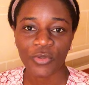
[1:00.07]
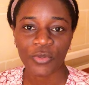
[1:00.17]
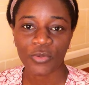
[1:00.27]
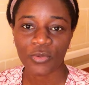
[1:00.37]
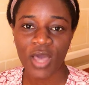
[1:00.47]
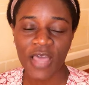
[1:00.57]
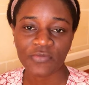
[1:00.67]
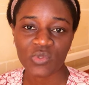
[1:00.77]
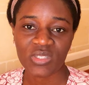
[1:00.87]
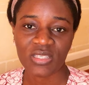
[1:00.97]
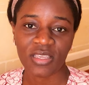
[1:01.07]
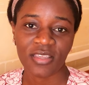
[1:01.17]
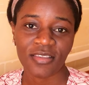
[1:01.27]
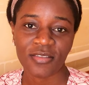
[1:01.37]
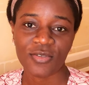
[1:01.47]
you have to take
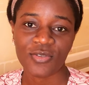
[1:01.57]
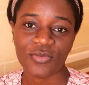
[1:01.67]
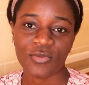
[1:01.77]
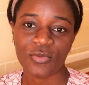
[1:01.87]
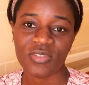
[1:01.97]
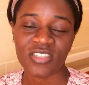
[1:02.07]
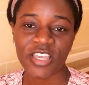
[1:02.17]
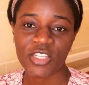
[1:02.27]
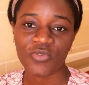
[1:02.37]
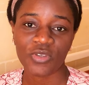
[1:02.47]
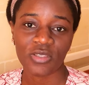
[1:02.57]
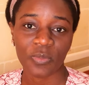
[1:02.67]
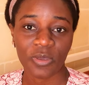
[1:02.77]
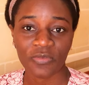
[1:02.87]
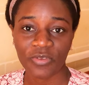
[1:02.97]
is to search for the
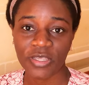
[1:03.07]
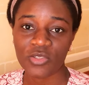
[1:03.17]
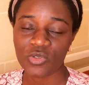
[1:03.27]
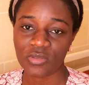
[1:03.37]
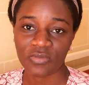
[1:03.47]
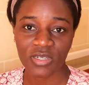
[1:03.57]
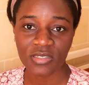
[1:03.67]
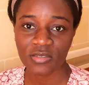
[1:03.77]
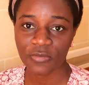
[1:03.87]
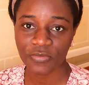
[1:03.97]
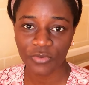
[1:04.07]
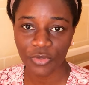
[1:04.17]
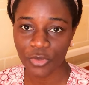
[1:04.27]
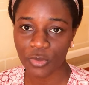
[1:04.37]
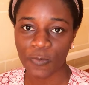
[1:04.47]
perfect university for
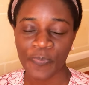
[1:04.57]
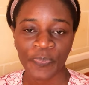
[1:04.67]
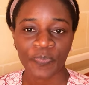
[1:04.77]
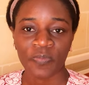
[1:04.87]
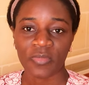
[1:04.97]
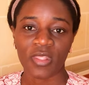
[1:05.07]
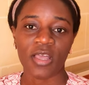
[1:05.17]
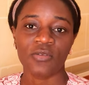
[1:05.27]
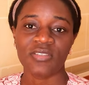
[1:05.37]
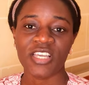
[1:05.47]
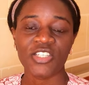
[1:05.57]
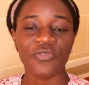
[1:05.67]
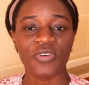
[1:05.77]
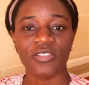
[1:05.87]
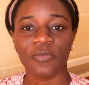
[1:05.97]
you. Now, searching
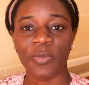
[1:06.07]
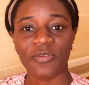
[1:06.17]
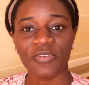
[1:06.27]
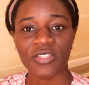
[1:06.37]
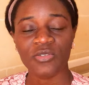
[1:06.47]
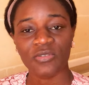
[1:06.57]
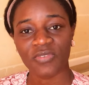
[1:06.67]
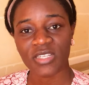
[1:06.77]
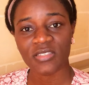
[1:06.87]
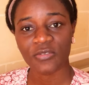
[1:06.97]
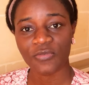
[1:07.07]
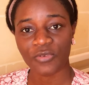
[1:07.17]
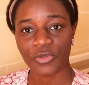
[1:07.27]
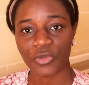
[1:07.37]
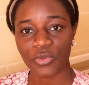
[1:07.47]
for the perfect university
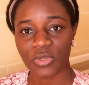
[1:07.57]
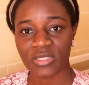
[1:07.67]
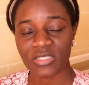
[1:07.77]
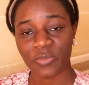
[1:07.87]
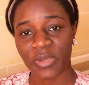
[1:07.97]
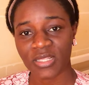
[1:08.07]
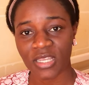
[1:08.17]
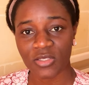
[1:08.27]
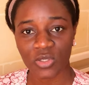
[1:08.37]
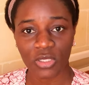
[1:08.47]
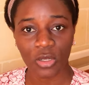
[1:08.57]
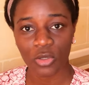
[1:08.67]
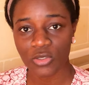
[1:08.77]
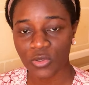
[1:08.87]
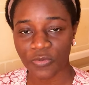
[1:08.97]
for you is dependent on a
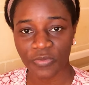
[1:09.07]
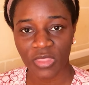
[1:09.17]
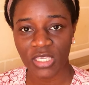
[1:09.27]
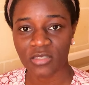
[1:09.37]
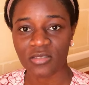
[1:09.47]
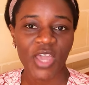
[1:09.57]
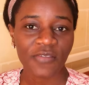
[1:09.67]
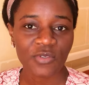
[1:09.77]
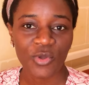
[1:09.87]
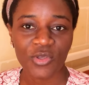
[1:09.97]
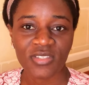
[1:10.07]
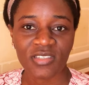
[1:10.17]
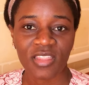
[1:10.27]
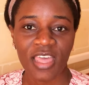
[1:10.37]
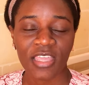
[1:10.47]
lot of things. You have to
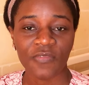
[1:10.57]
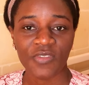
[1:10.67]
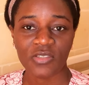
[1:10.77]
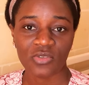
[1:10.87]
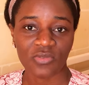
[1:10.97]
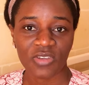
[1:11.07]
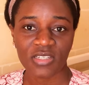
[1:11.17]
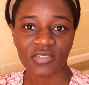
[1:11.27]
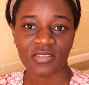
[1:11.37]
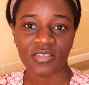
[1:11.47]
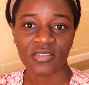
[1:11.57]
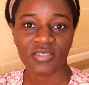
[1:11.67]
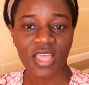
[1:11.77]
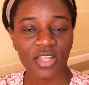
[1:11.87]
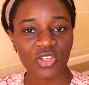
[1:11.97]
consider if this university
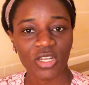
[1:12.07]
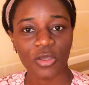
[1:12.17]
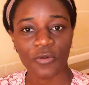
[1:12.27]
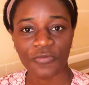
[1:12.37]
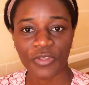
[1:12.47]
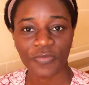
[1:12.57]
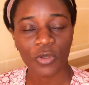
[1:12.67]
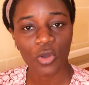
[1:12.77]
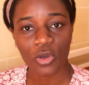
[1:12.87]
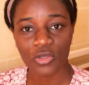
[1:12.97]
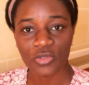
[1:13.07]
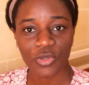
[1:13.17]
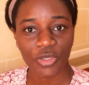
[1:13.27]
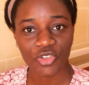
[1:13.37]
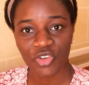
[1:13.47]
is actually offering the course
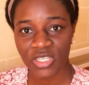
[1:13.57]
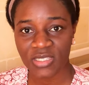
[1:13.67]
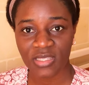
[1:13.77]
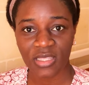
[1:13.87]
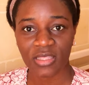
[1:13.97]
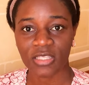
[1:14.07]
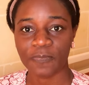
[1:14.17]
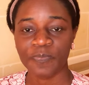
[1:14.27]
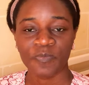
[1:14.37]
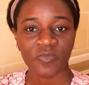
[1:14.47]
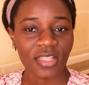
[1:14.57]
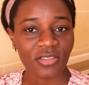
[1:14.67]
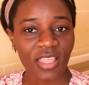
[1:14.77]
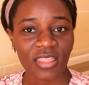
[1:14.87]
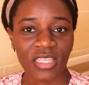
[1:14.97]
you're interested in.
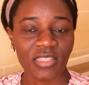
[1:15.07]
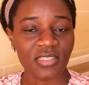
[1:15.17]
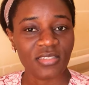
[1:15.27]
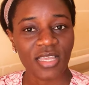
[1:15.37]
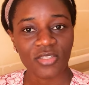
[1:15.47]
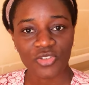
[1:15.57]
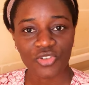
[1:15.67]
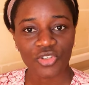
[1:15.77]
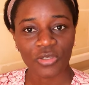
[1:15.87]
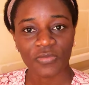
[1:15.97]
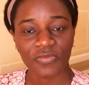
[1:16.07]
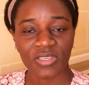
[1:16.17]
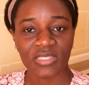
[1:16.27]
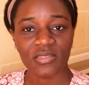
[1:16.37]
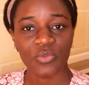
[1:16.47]
Another thing is their tuition
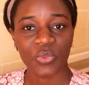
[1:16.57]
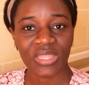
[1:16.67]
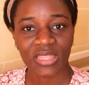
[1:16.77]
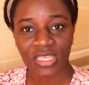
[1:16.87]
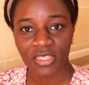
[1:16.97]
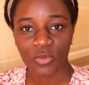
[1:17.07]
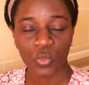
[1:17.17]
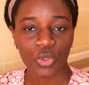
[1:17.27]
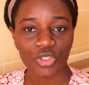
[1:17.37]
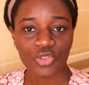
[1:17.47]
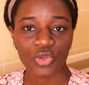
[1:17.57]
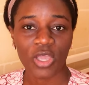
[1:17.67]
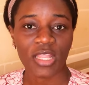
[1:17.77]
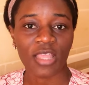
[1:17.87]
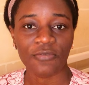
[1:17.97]
fees, is within what you
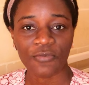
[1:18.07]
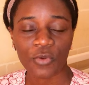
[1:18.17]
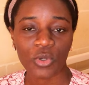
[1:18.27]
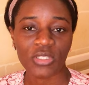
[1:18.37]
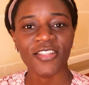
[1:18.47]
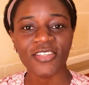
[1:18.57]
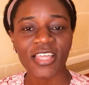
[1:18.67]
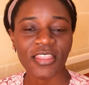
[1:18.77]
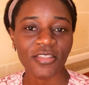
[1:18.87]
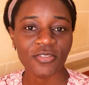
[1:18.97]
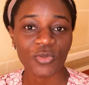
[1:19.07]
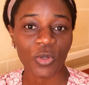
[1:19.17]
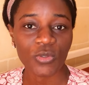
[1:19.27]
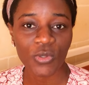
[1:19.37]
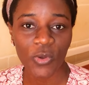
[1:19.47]
can afford. Another thing to
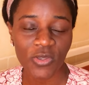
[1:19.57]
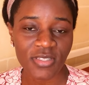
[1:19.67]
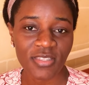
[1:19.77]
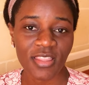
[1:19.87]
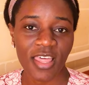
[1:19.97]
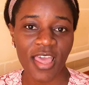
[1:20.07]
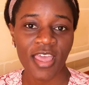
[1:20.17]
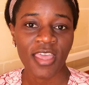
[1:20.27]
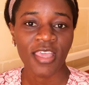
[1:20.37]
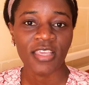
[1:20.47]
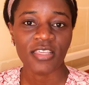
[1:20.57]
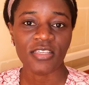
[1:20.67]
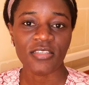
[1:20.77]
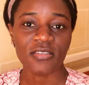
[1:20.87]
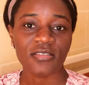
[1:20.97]
also consider
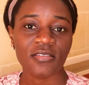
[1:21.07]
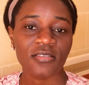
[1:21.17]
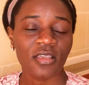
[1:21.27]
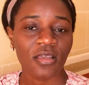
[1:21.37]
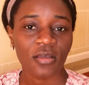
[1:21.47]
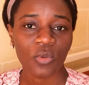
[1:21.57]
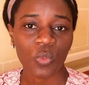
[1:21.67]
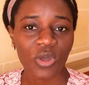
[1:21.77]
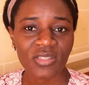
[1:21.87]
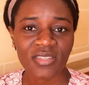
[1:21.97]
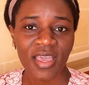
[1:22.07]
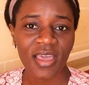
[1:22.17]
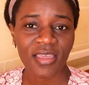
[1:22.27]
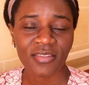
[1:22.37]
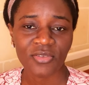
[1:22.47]
is what
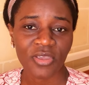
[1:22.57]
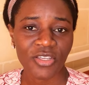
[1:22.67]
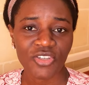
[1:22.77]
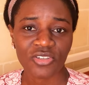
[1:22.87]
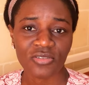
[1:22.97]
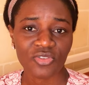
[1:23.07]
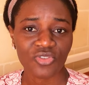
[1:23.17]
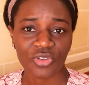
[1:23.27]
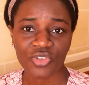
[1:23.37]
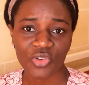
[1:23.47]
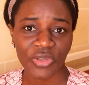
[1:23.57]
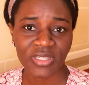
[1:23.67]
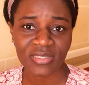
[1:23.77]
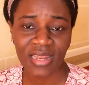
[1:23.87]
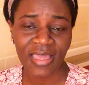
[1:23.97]
their education structure
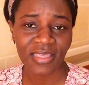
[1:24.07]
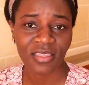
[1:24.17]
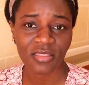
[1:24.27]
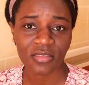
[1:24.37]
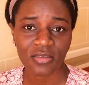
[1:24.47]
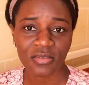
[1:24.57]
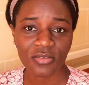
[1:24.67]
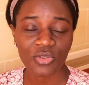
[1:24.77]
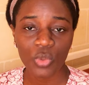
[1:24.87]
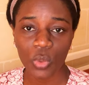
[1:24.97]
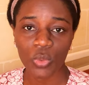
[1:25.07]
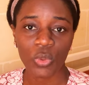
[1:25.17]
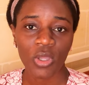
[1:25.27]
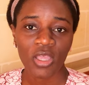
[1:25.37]
is like in the school.